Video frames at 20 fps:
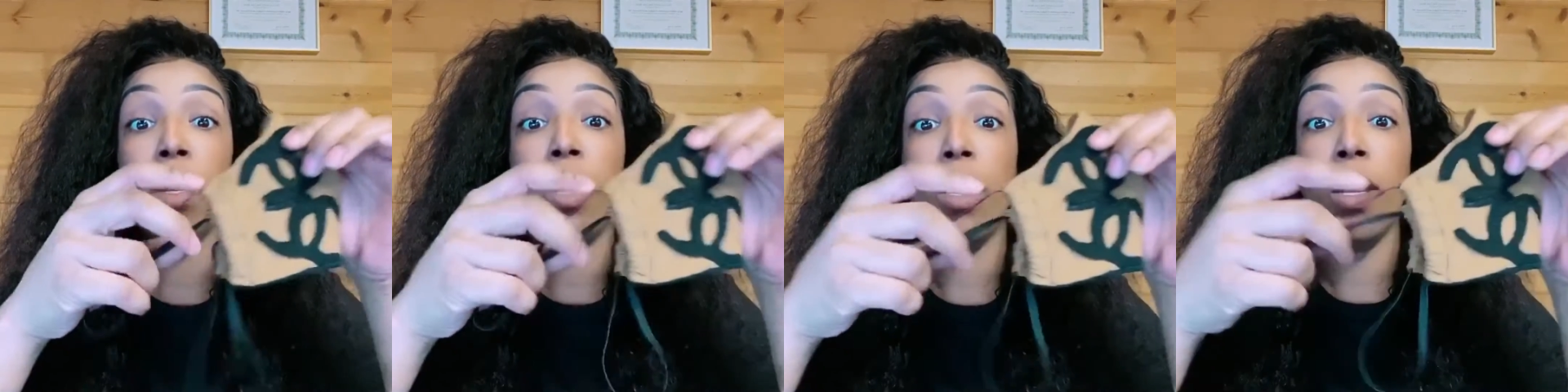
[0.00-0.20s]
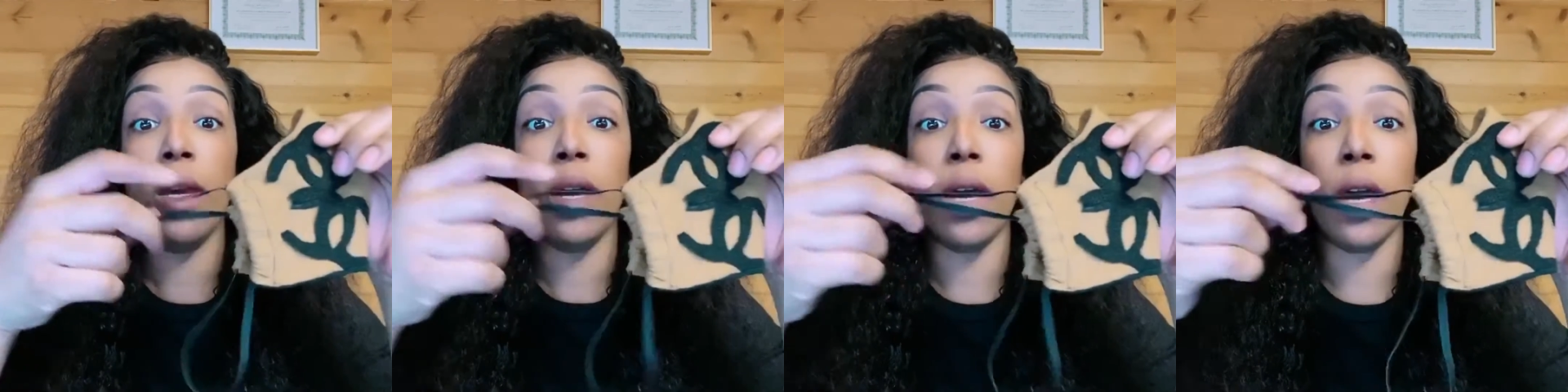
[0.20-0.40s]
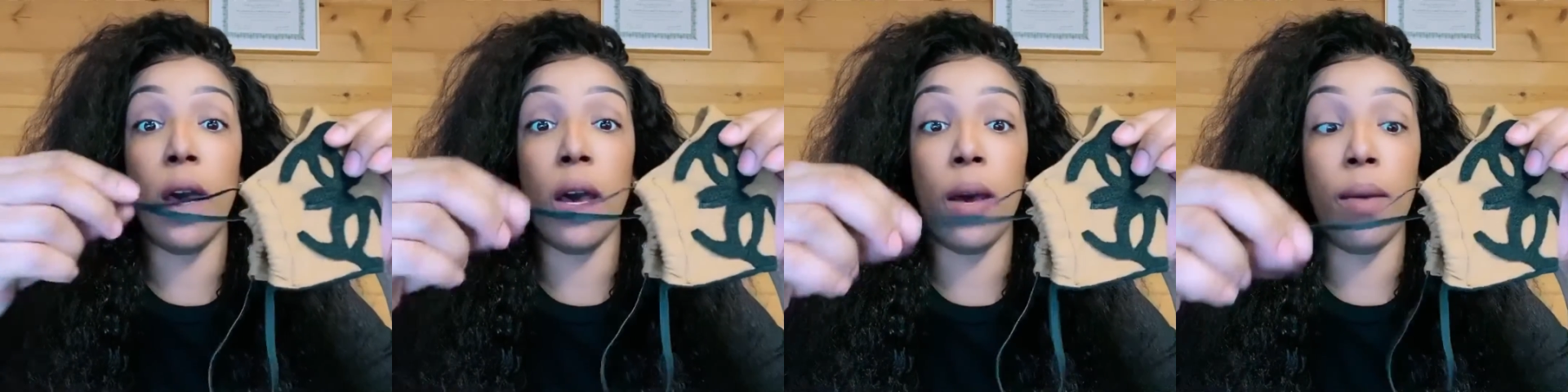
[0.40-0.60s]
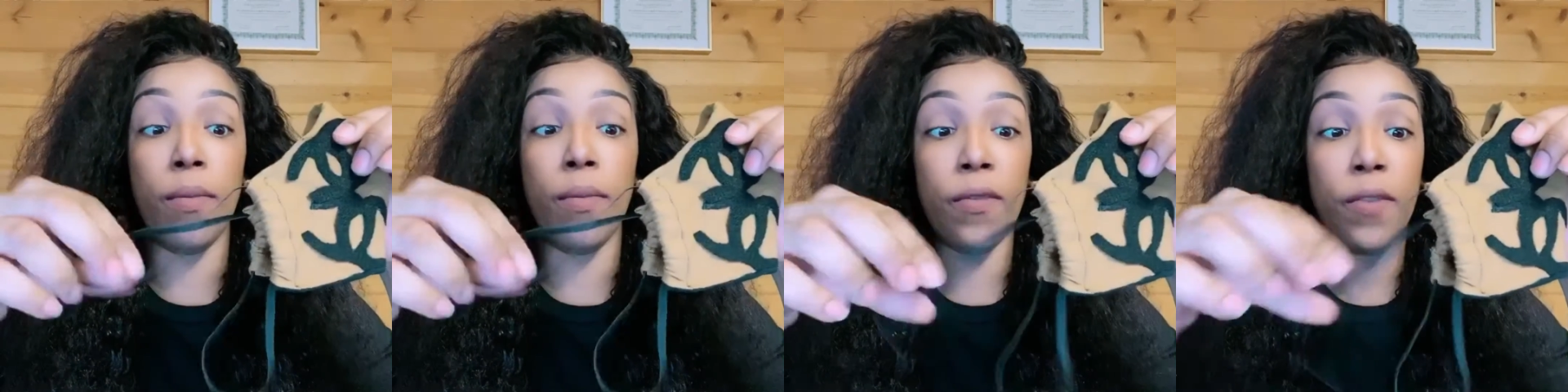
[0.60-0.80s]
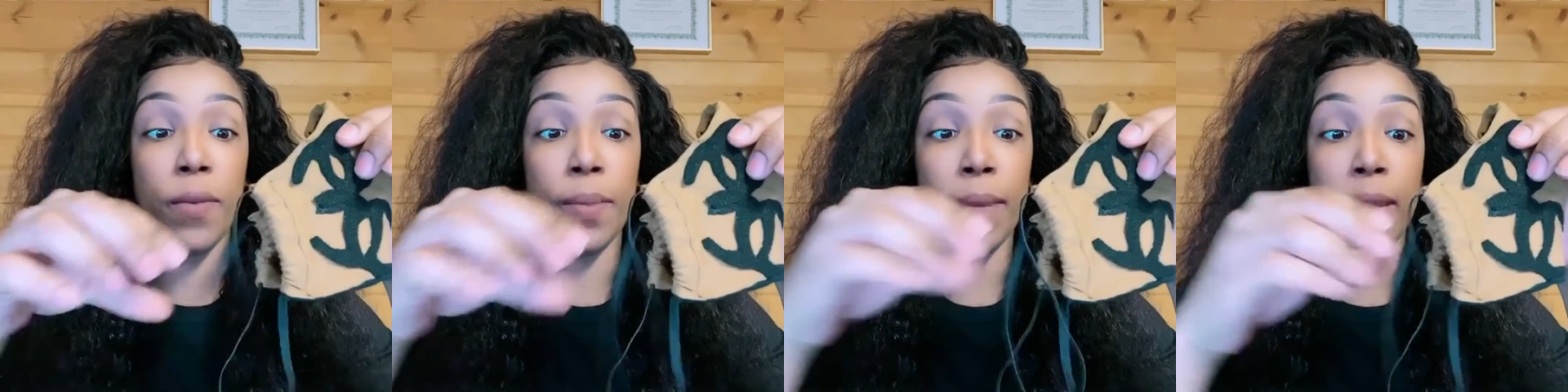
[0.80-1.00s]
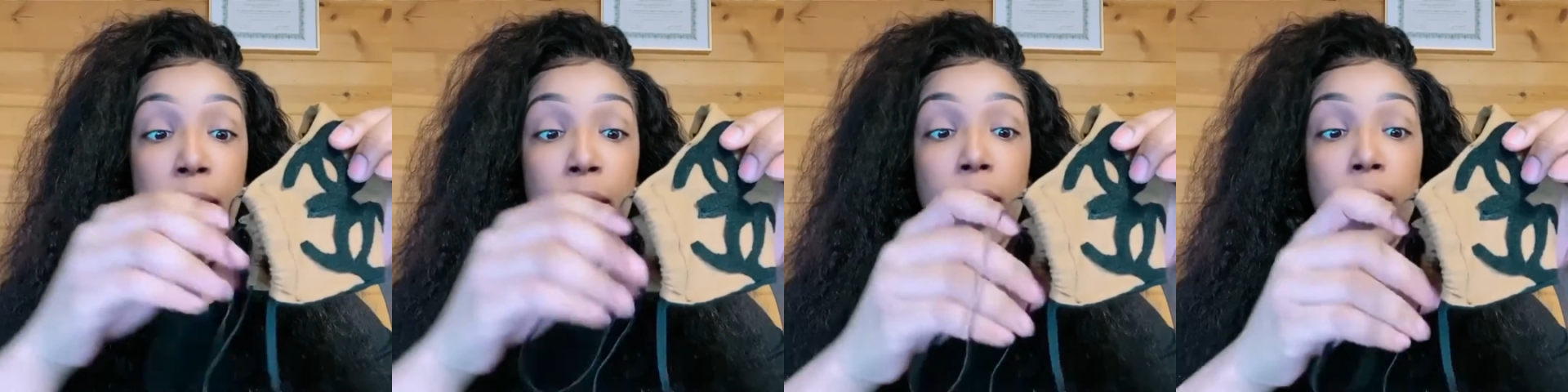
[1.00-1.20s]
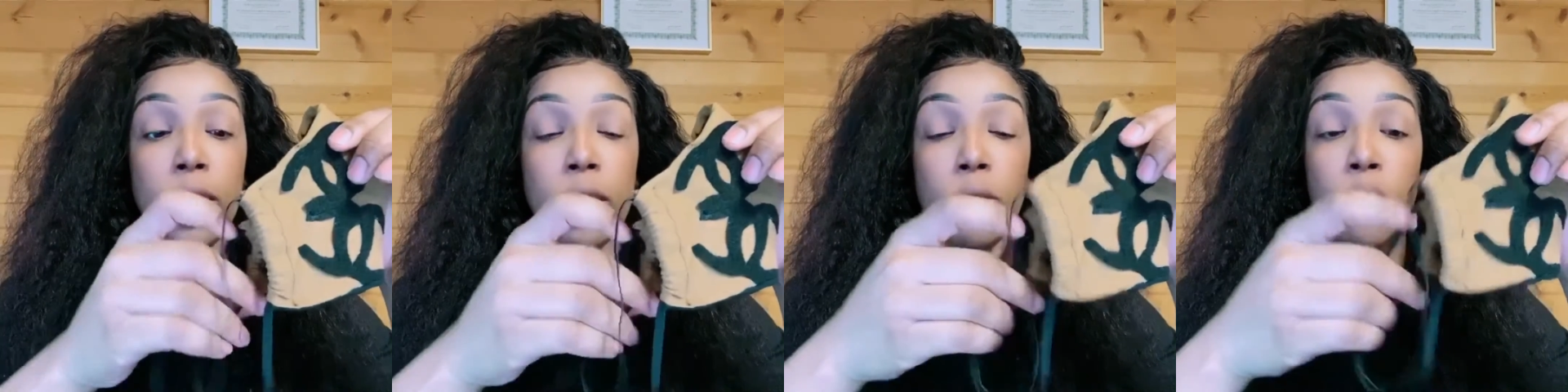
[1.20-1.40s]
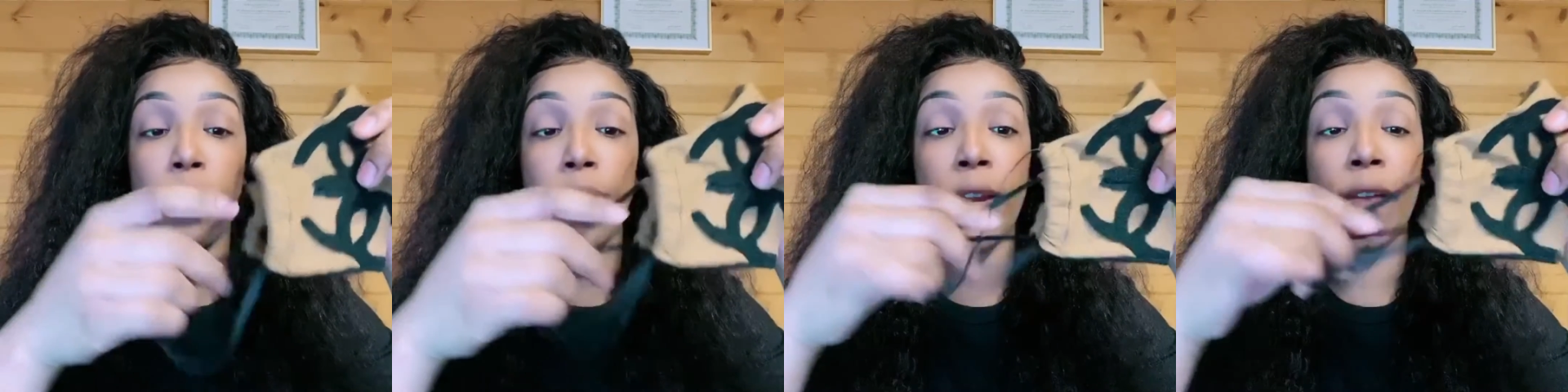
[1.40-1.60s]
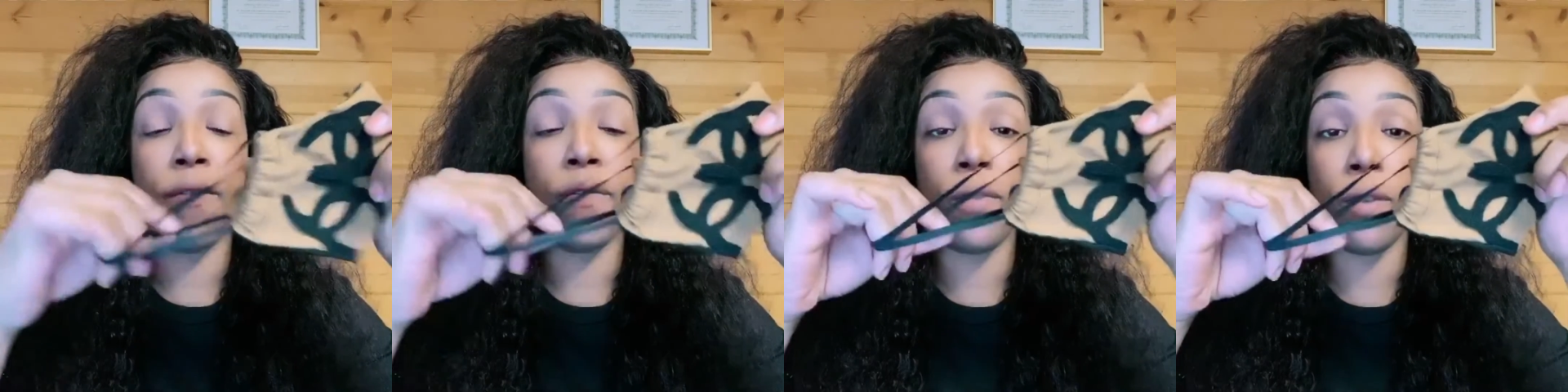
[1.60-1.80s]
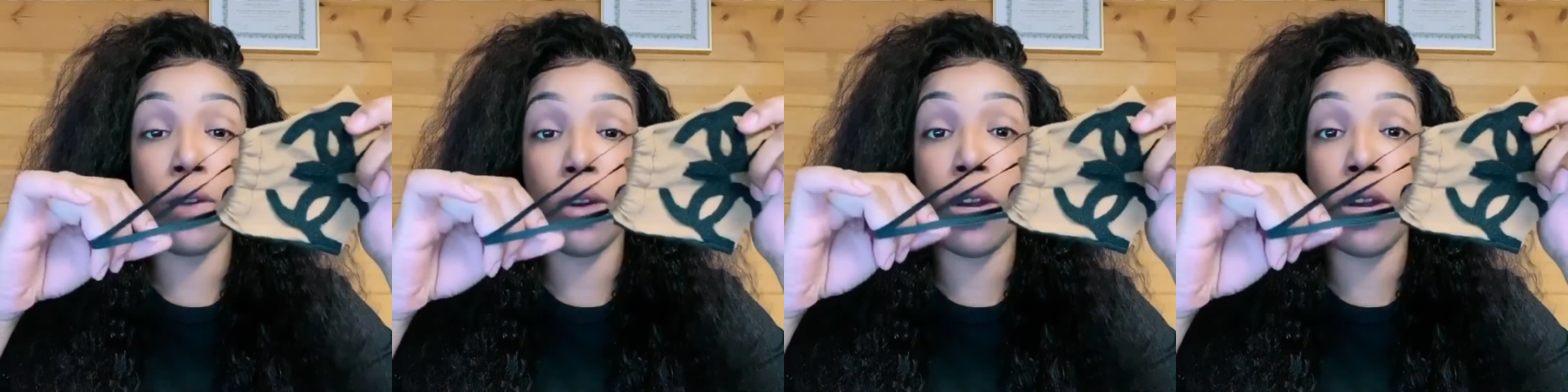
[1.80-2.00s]
for me to wear
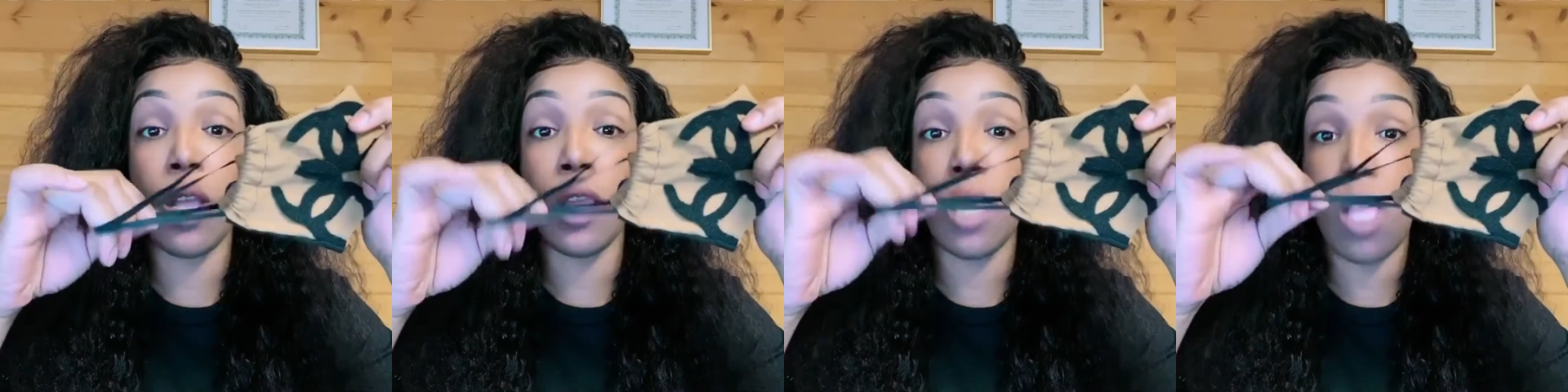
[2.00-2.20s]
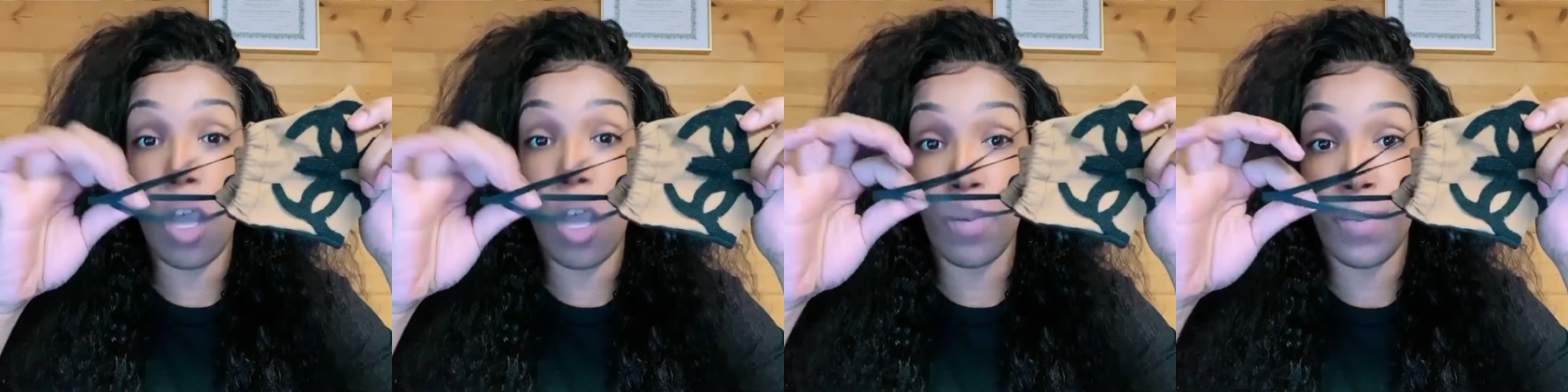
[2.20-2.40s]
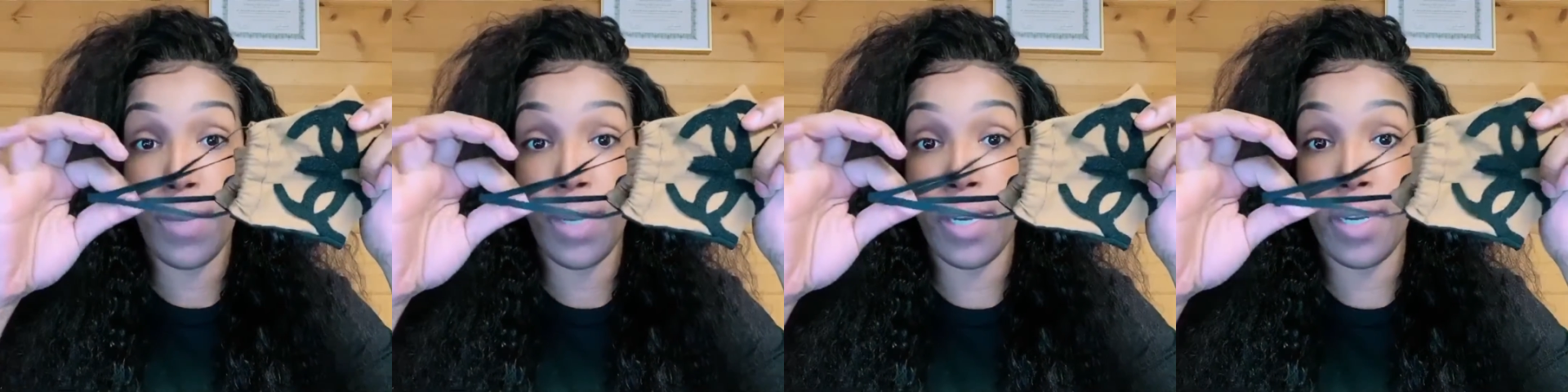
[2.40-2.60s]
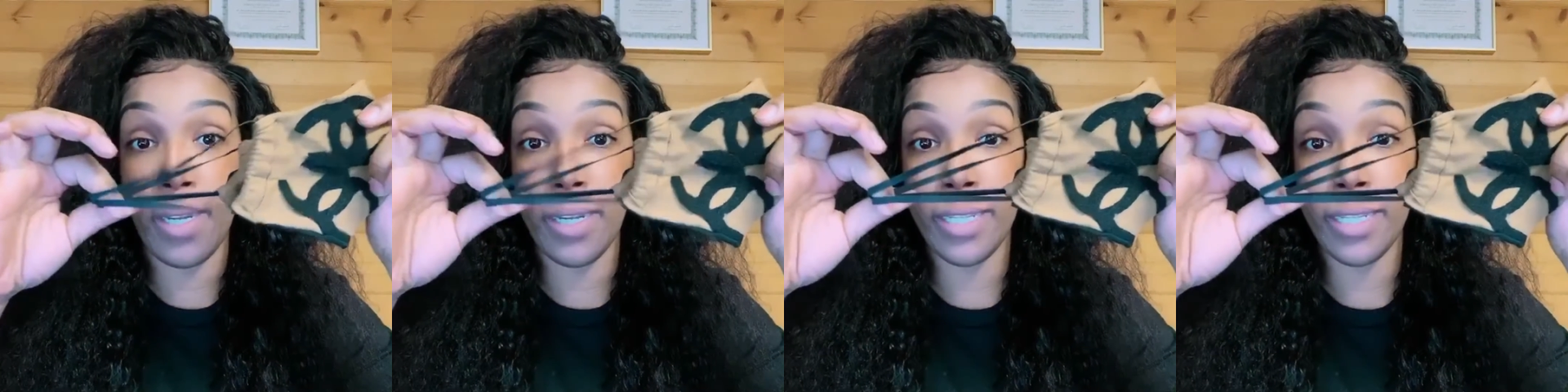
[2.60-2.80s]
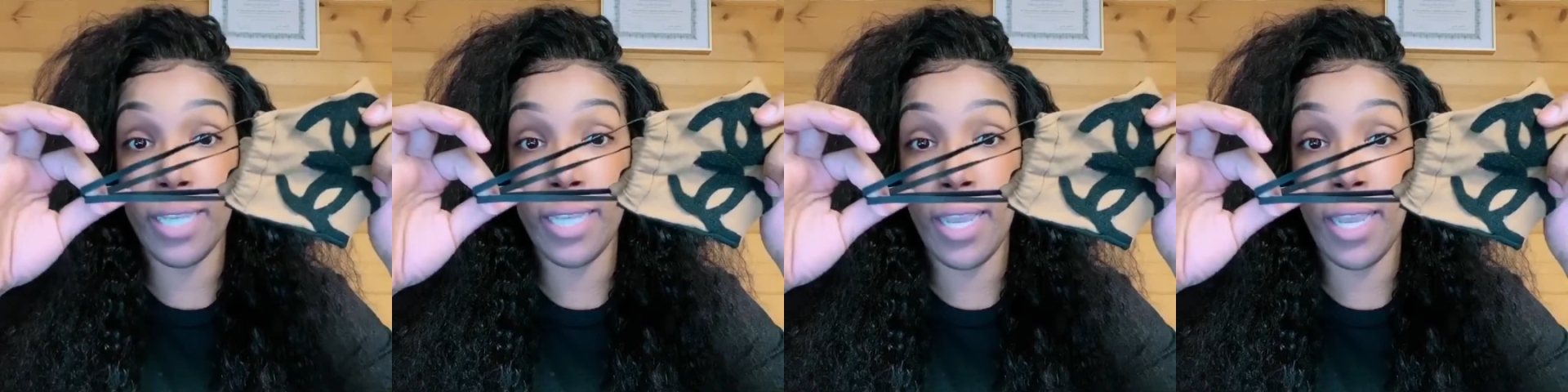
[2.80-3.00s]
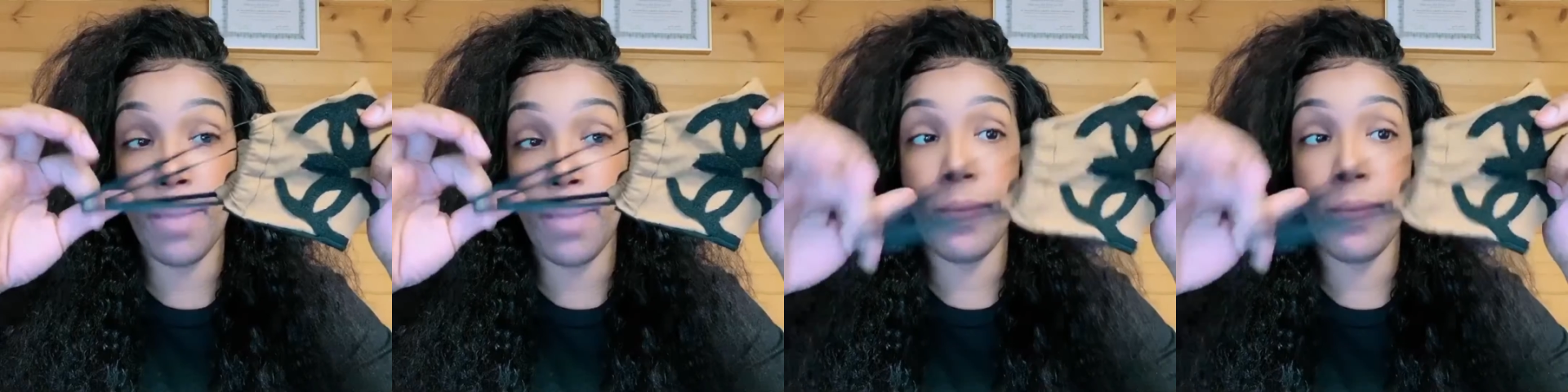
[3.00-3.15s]
for a long period of time